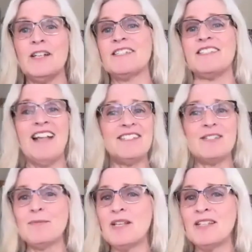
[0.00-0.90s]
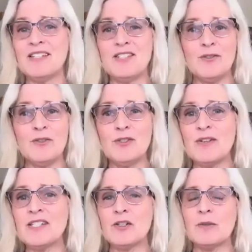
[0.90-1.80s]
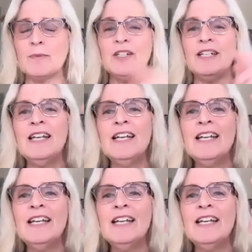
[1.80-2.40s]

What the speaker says: It's not something that's used transdermally.